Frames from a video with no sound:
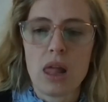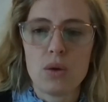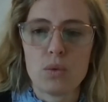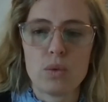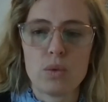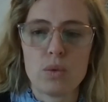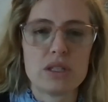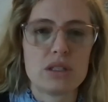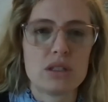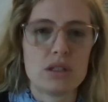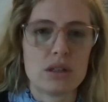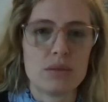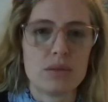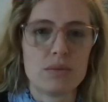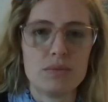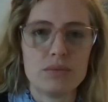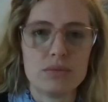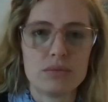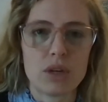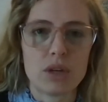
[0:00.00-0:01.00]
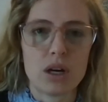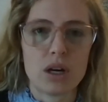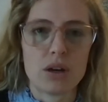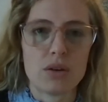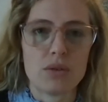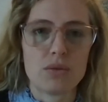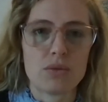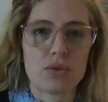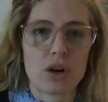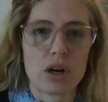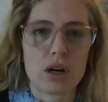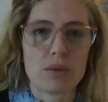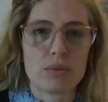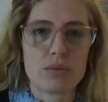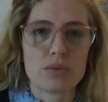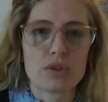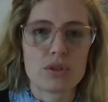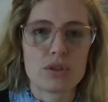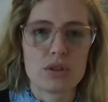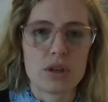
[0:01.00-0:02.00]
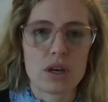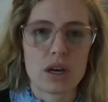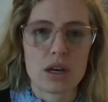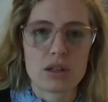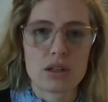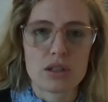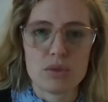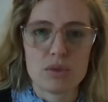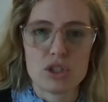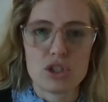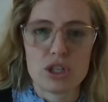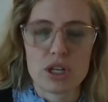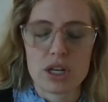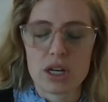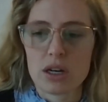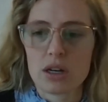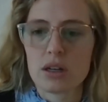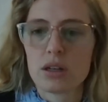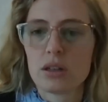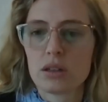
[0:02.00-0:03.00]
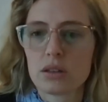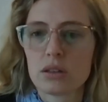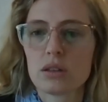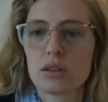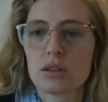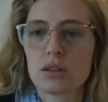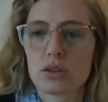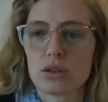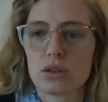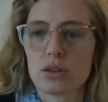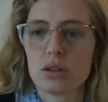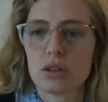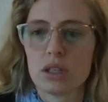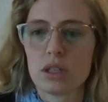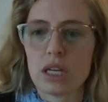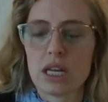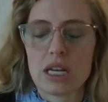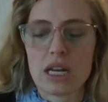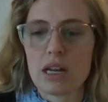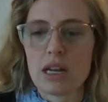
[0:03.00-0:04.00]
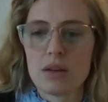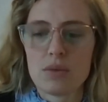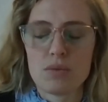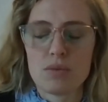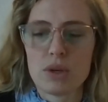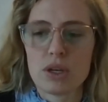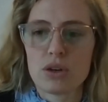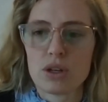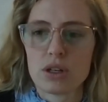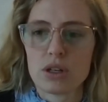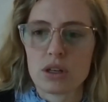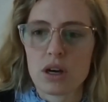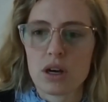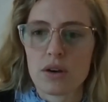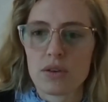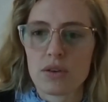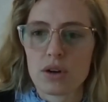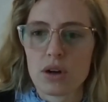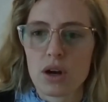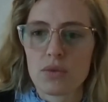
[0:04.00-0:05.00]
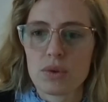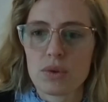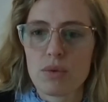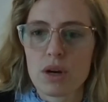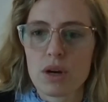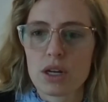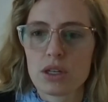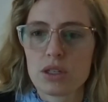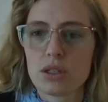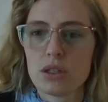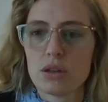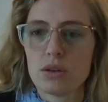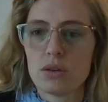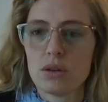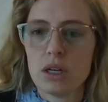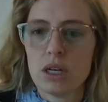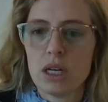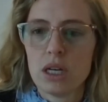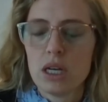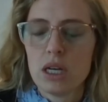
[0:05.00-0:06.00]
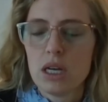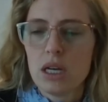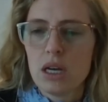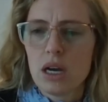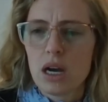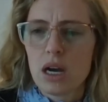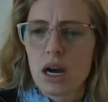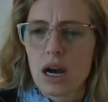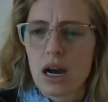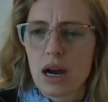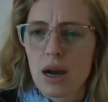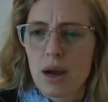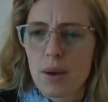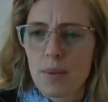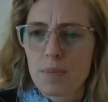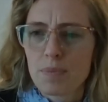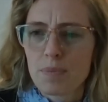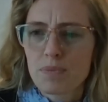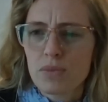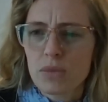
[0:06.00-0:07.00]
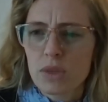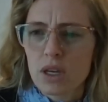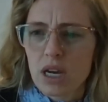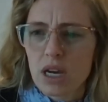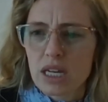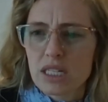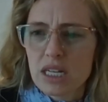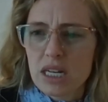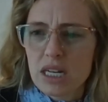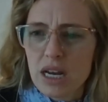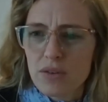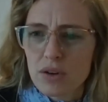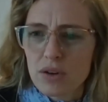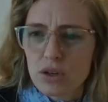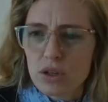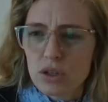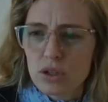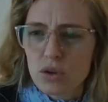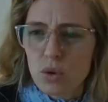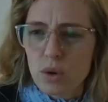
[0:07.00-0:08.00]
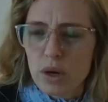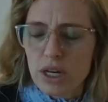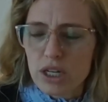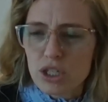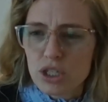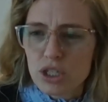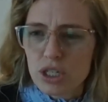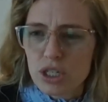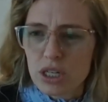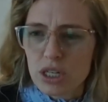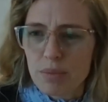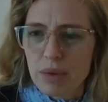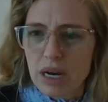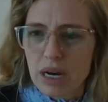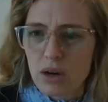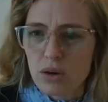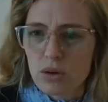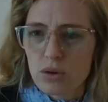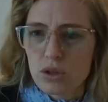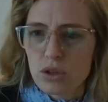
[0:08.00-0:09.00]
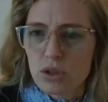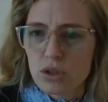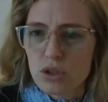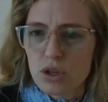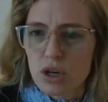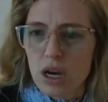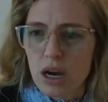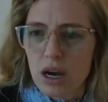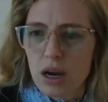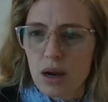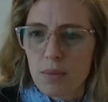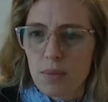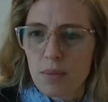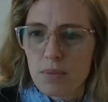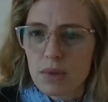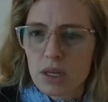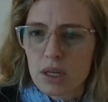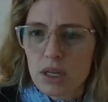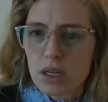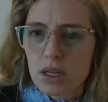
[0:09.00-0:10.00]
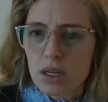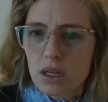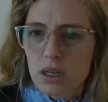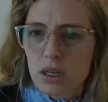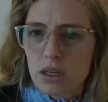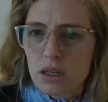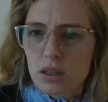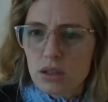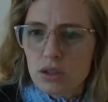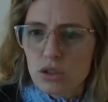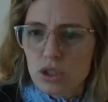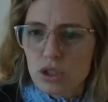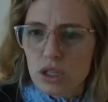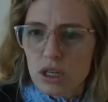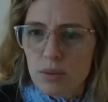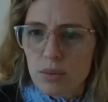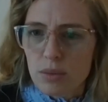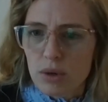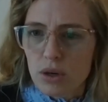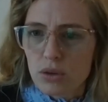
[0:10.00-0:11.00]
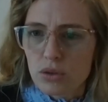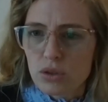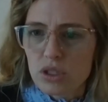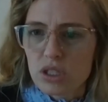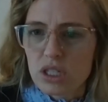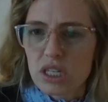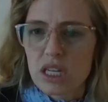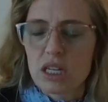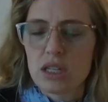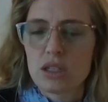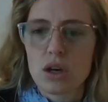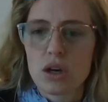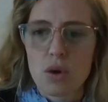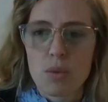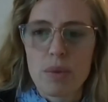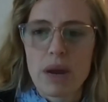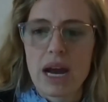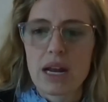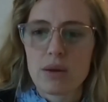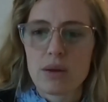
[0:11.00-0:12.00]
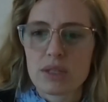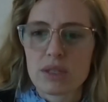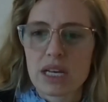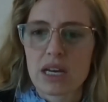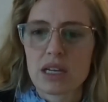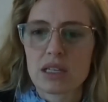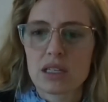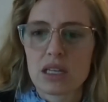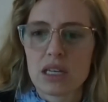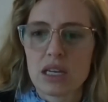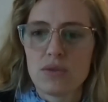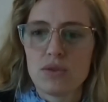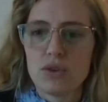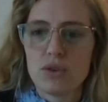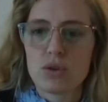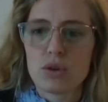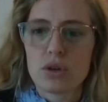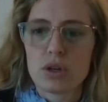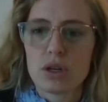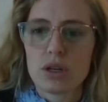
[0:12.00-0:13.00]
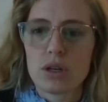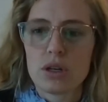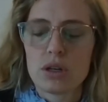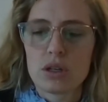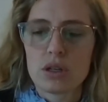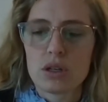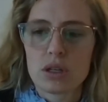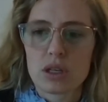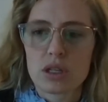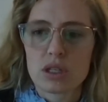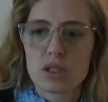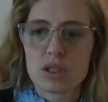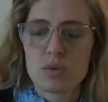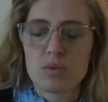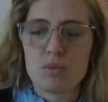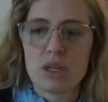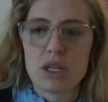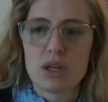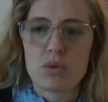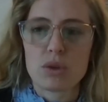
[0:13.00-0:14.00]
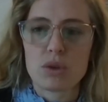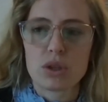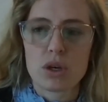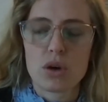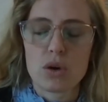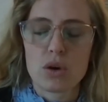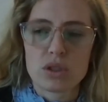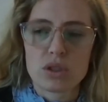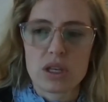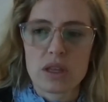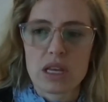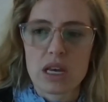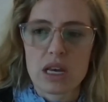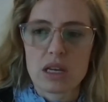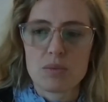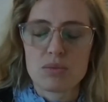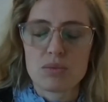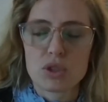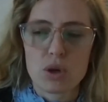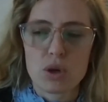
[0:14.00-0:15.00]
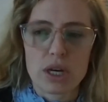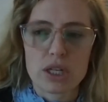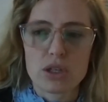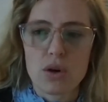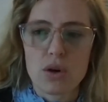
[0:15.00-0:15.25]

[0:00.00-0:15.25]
wisdom on farms uh, to be shared, certainly. And we couldn't cover it all if we wanted to. Yeah. Um, I did have a question about um, GMO seeds. Oh, Patty was asking if you could uh, speak with those, and then so I